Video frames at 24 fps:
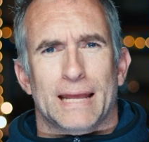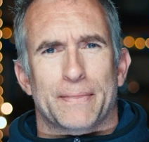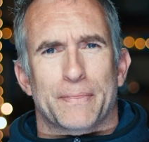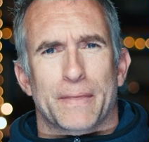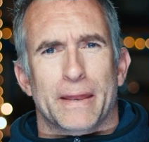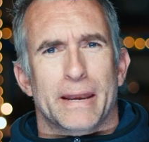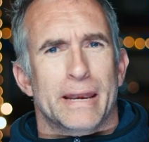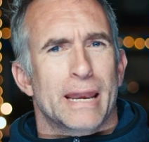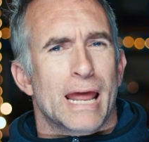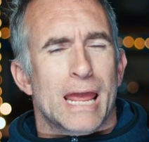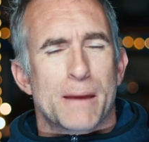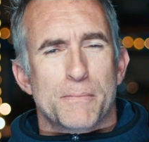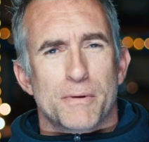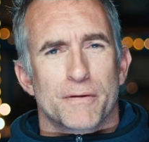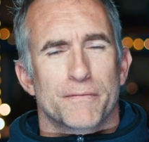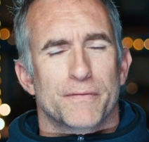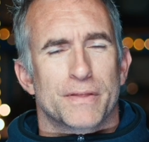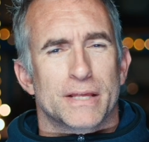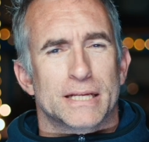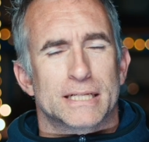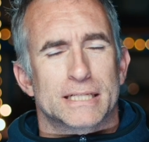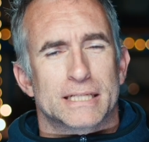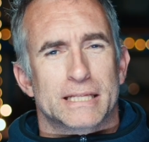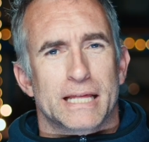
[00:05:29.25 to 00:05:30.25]
get the name
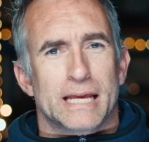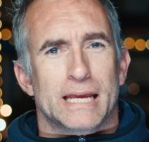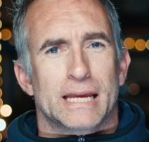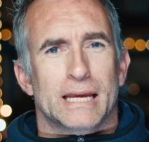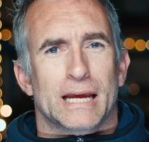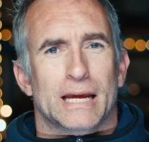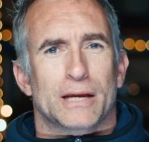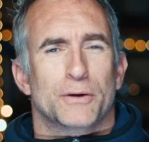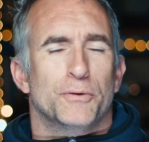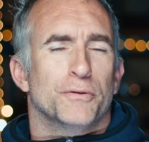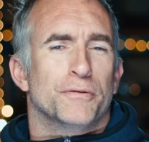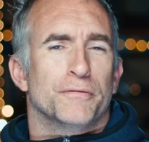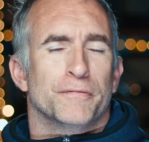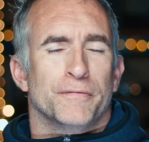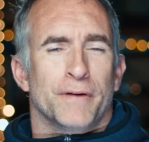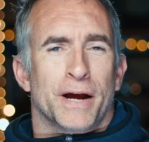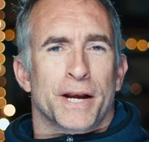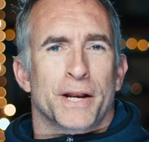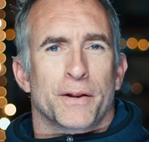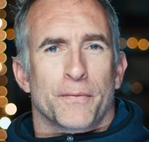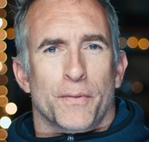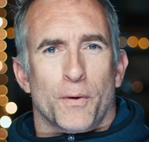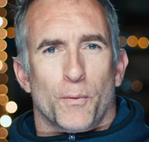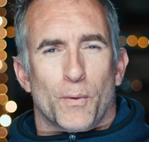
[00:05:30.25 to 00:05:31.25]
of this thing. I couldn't
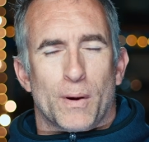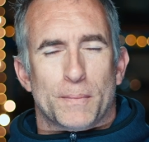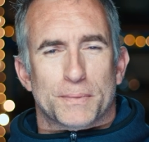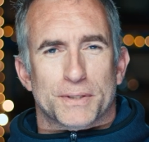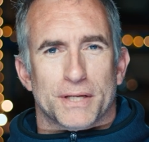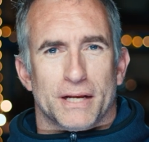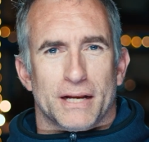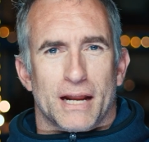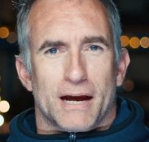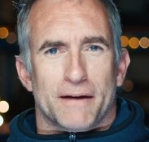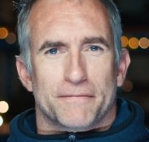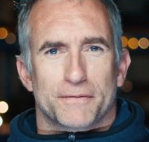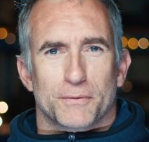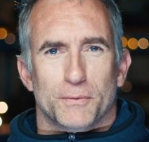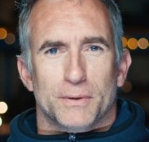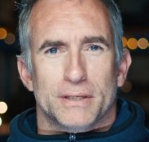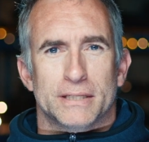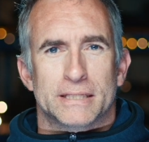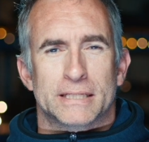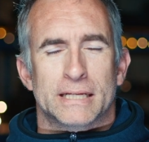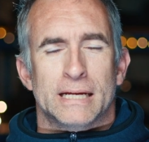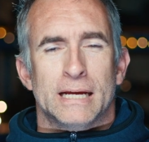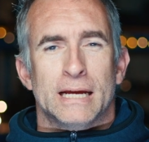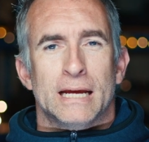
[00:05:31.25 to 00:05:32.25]
find it on the website
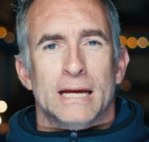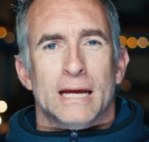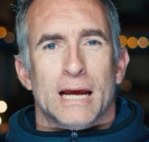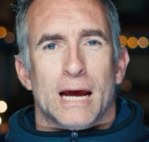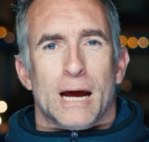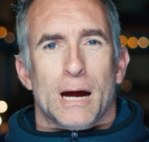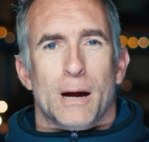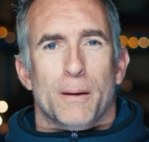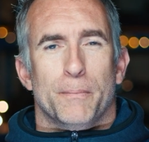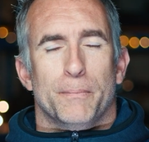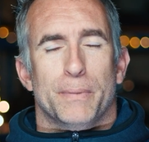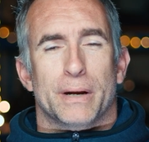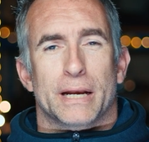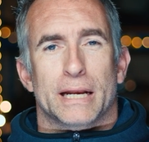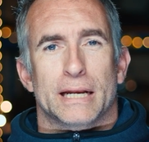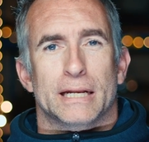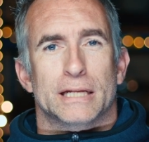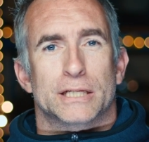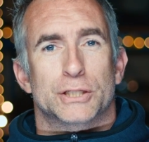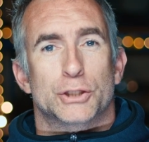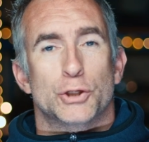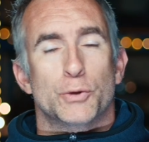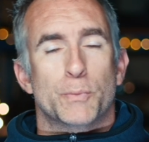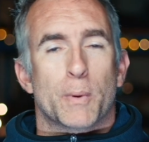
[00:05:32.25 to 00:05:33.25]
afterwards, but it
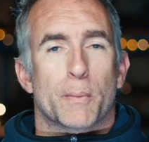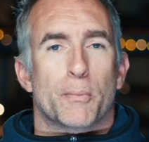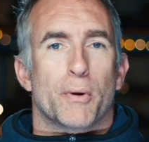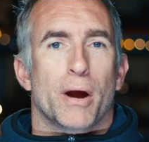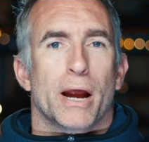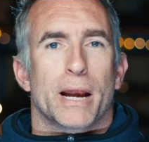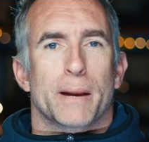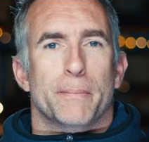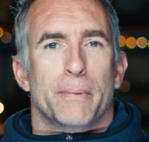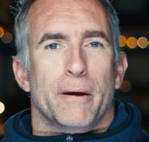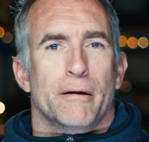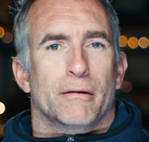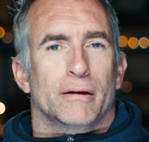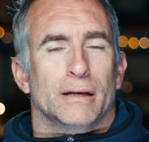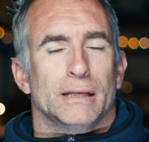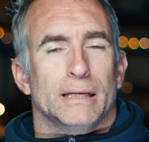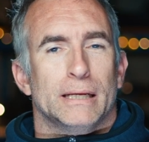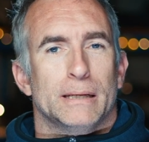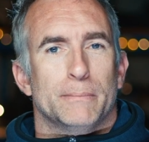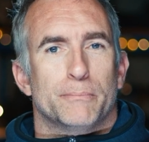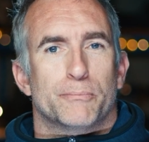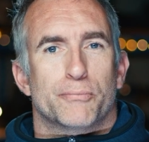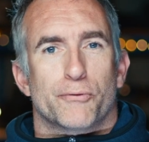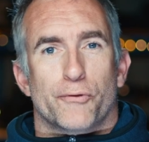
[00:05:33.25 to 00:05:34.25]
is super bright,
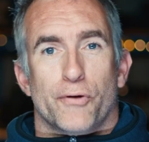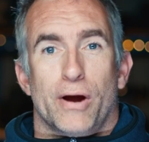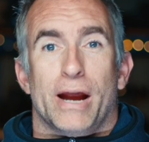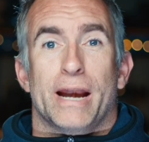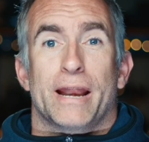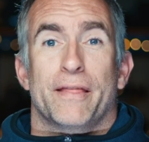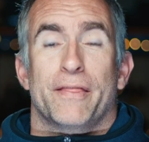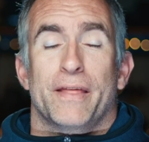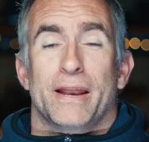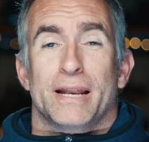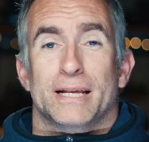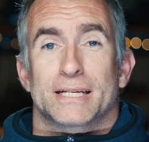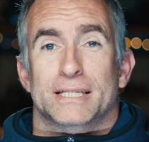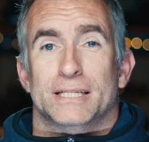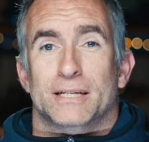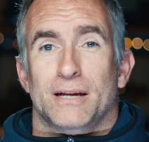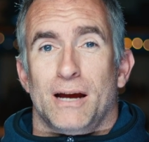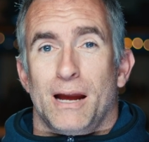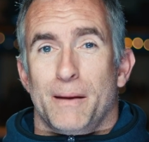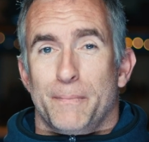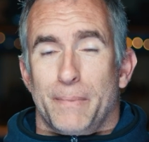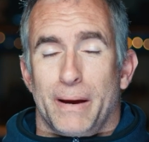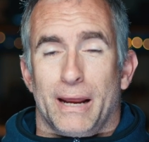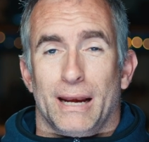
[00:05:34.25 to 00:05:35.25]
apparently brighter than a
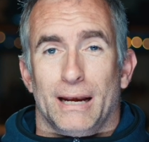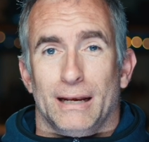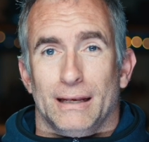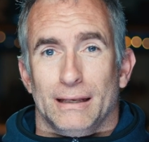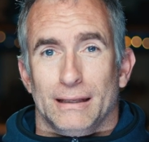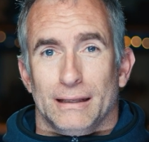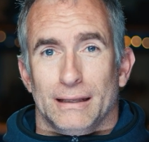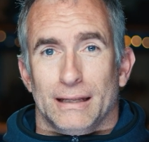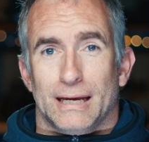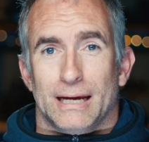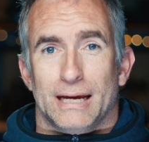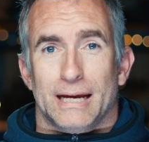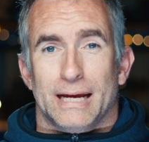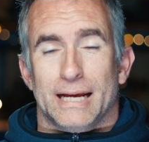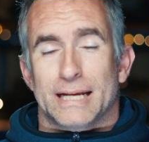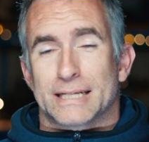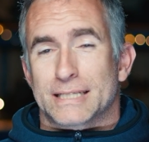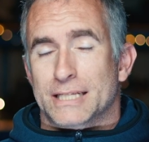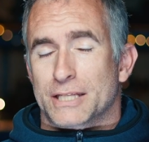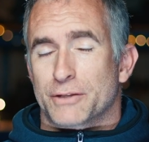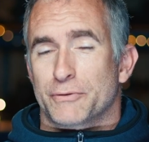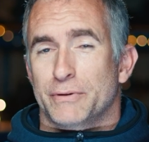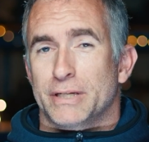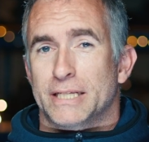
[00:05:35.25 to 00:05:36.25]
SkyPanel
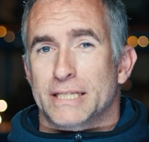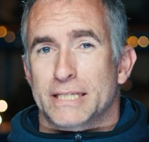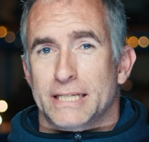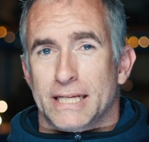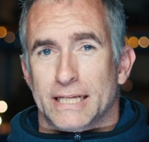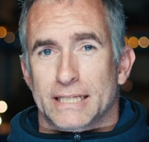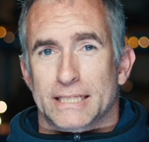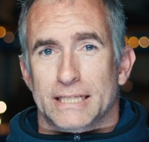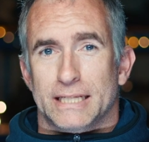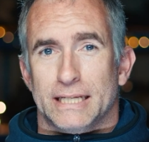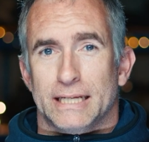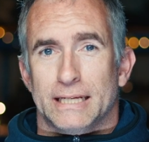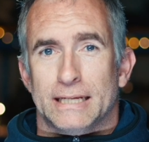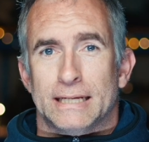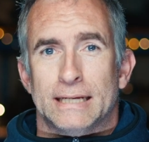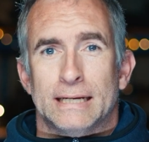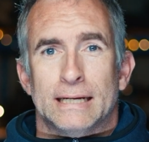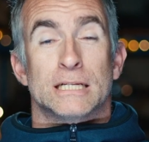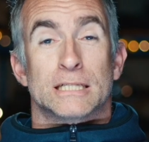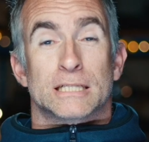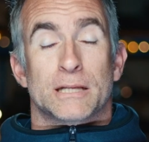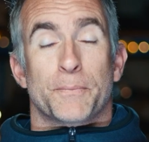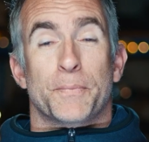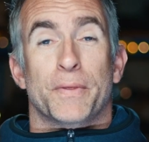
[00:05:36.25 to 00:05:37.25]
S360.
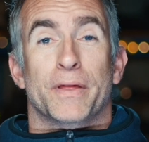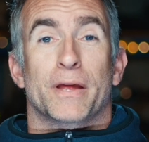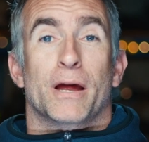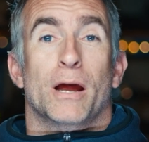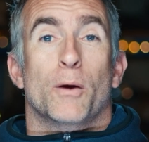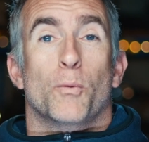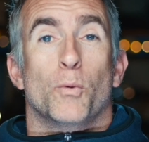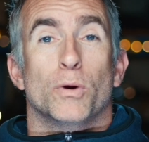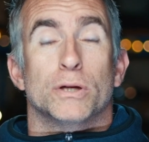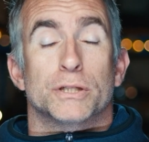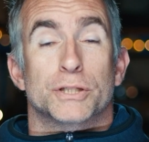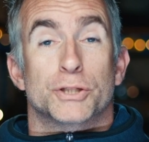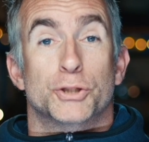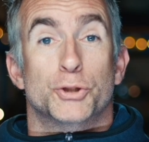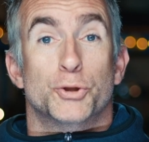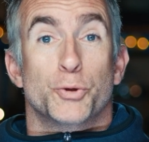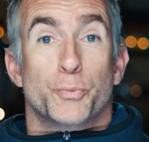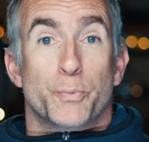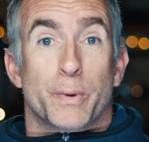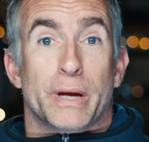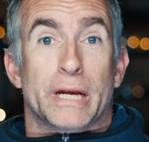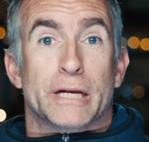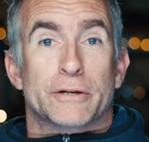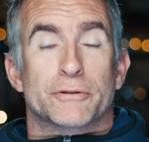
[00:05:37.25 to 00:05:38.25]
Something I was
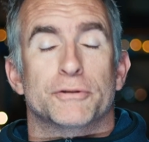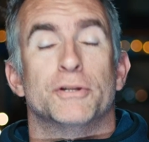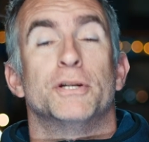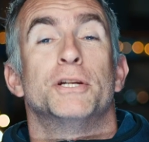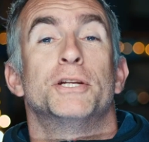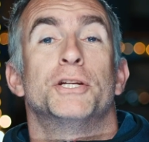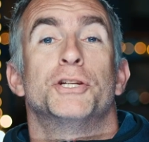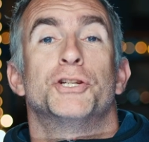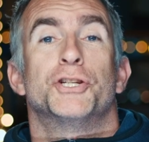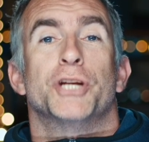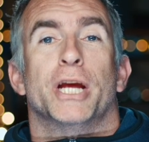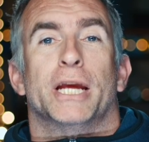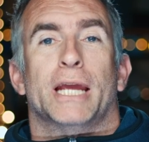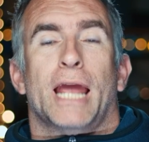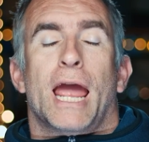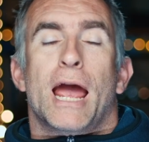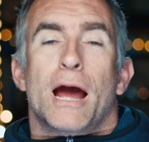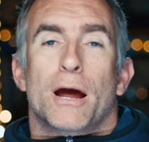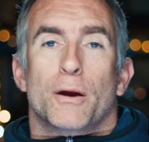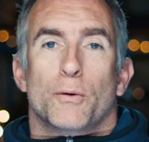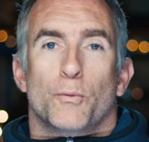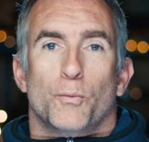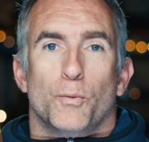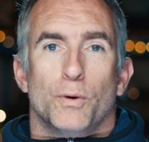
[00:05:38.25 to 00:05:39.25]
super interested to check
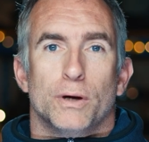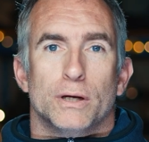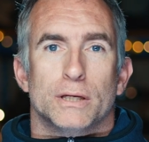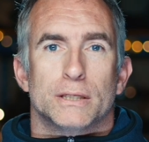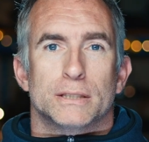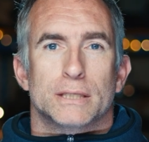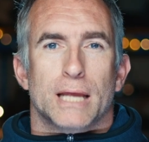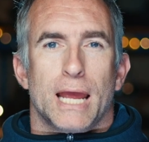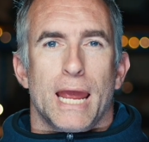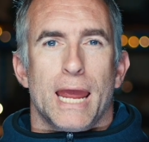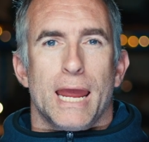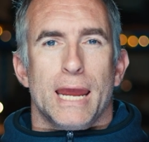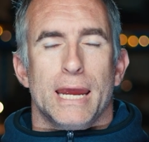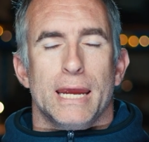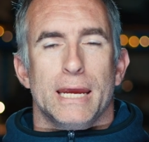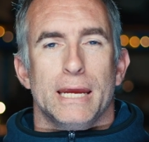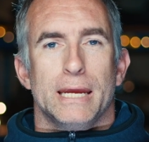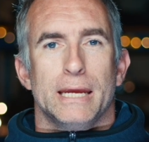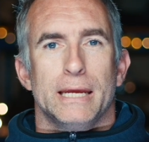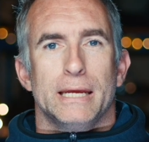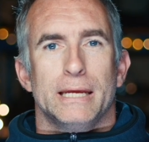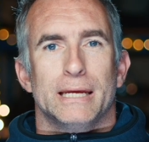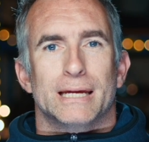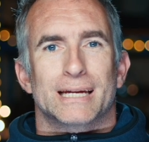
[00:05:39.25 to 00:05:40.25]
out was
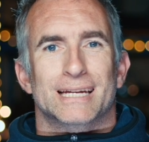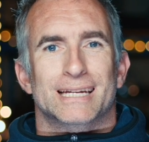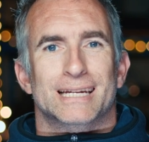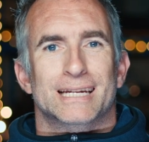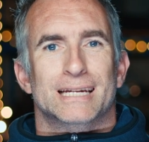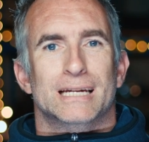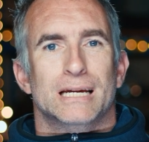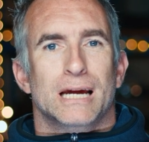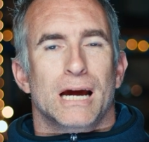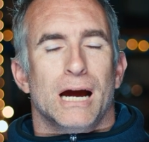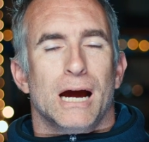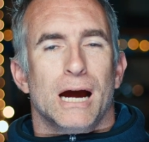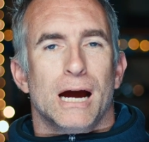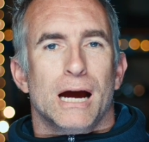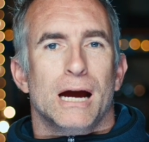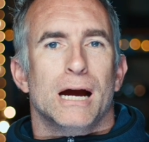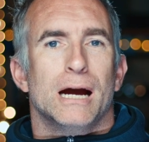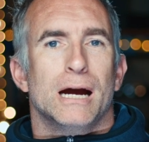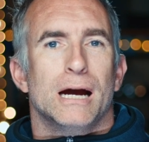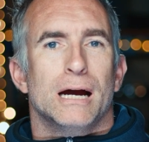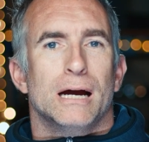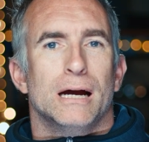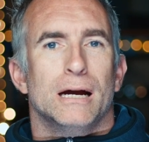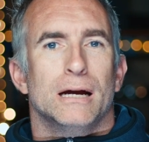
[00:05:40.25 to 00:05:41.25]
a
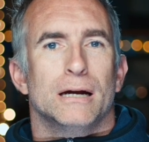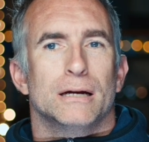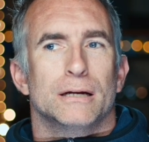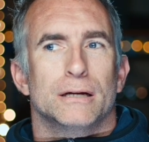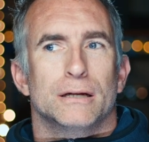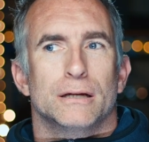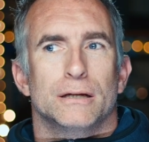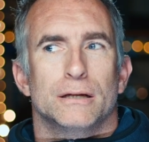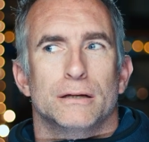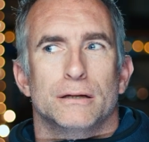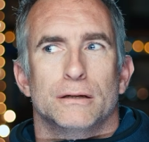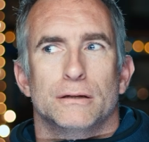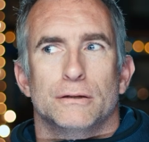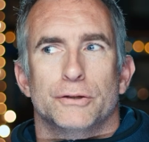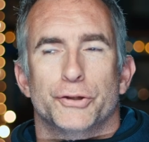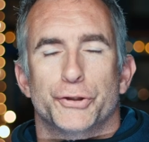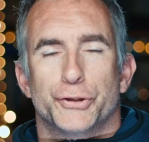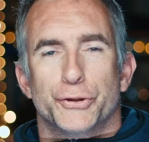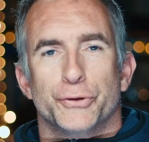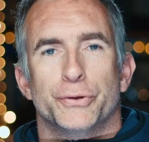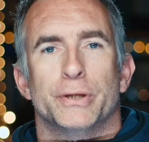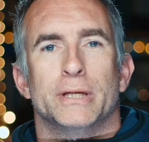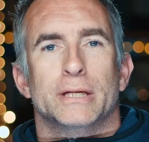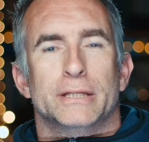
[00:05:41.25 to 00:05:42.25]
car
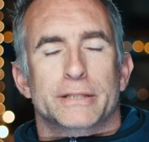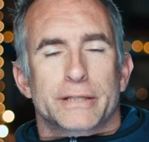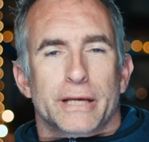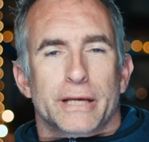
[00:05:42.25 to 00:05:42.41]
shooting